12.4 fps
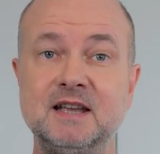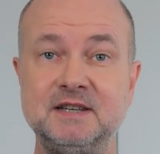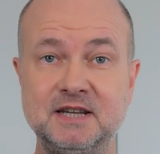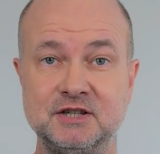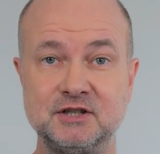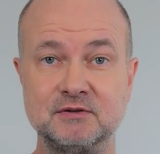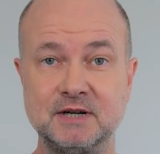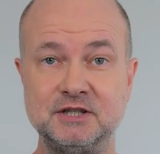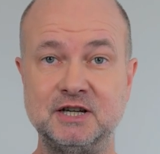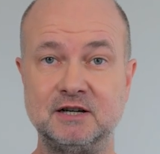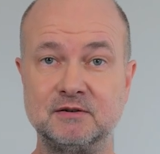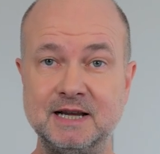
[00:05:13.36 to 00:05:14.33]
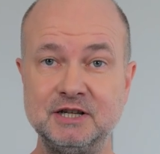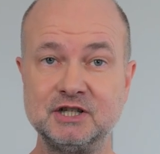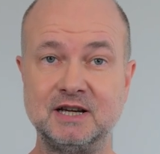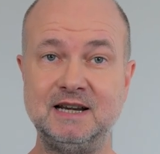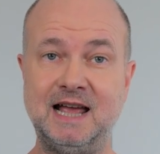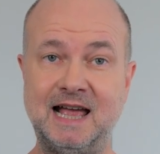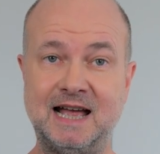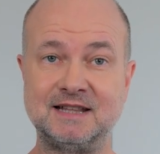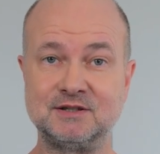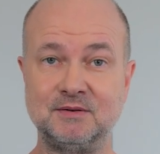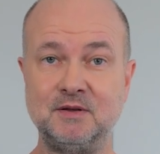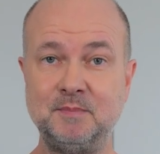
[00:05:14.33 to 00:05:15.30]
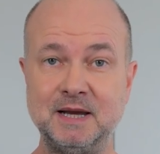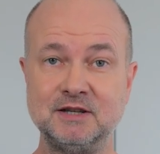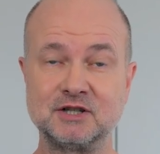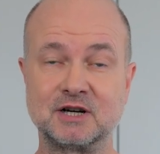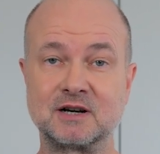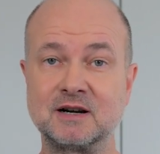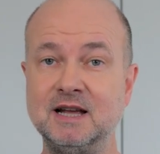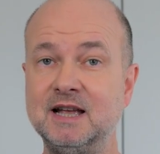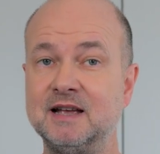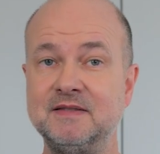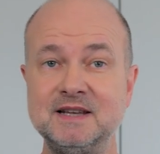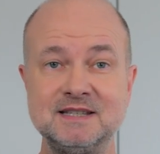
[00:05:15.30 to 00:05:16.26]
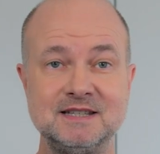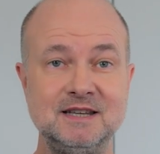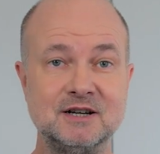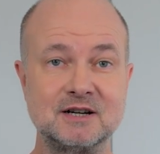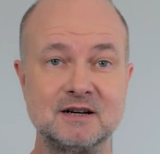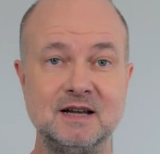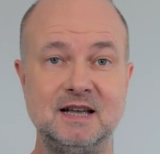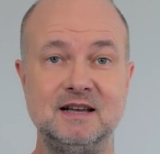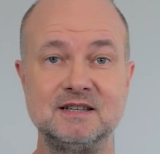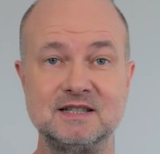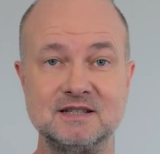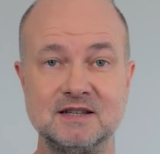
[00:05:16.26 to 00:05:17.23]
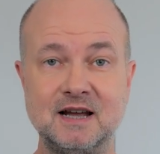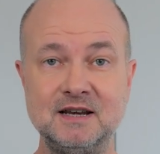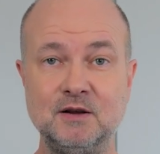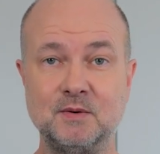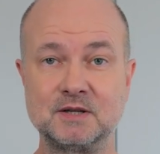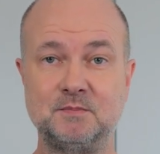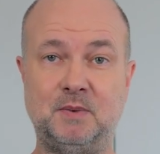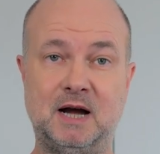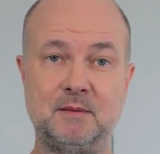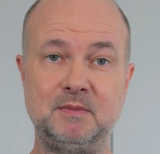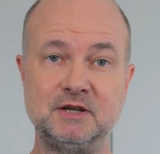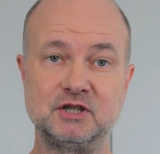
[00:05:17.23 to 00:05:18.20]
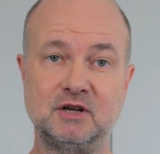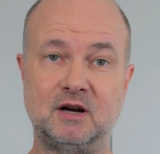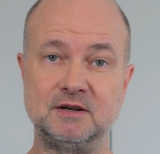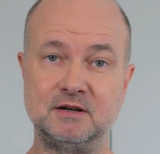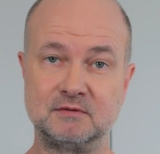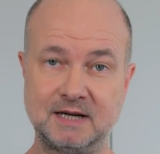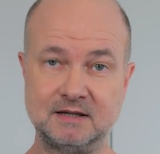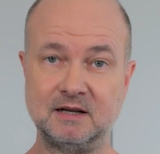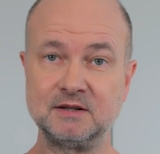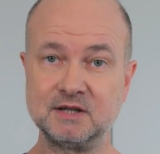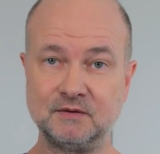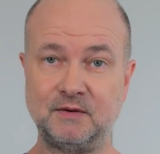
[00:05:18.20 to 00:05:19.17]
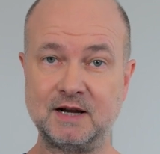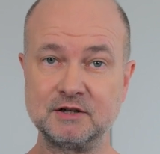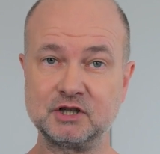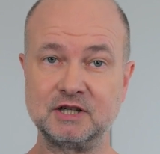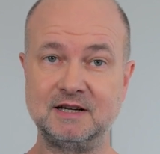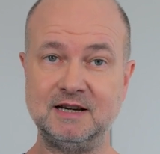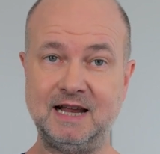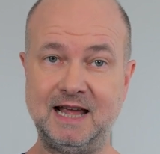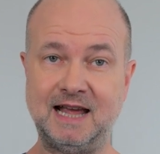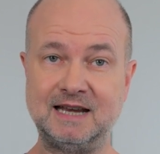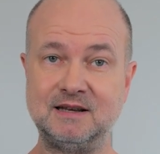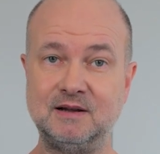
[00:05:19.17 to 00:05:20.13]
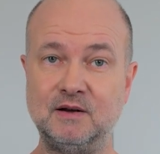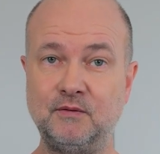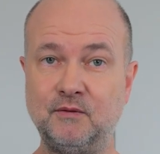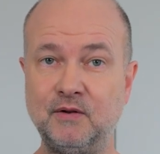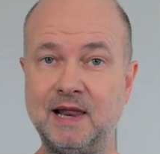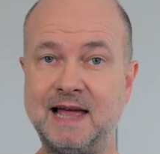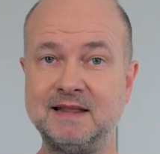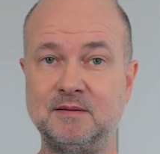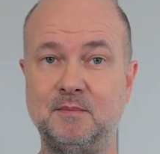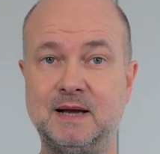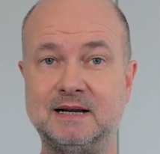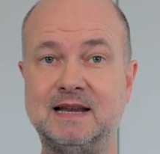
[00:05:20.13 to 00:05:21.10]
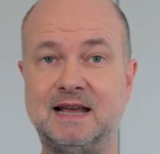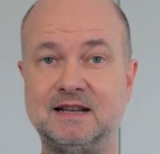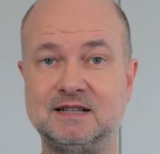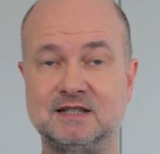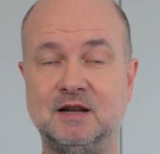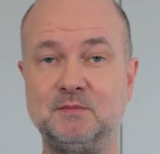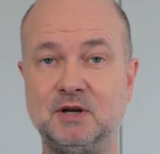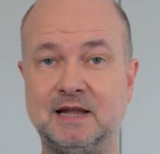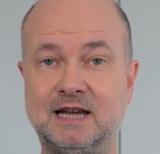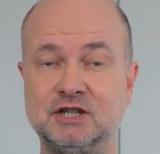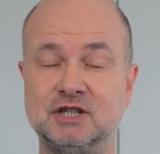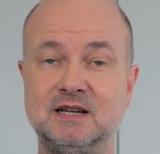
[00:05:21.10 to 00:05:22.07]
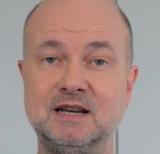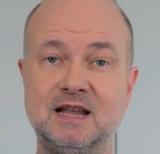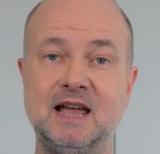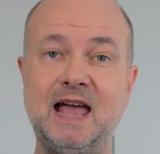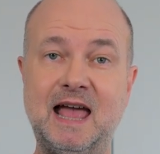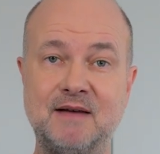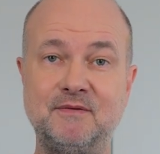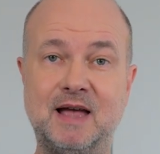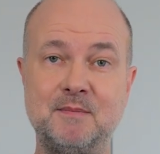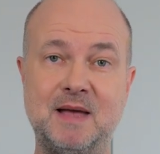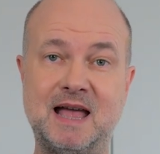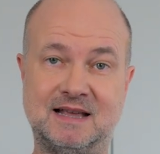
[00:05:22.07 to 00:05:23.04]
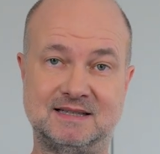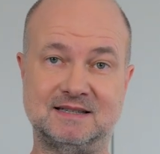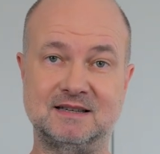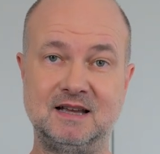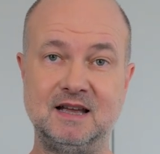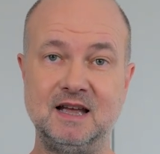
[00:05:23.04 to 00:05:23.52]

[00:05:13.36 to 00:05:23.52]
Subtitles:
Tissue regeneration adds to the picture. This year, a study was published on erectile dysfunction and flat magnetic stimulation, FMS.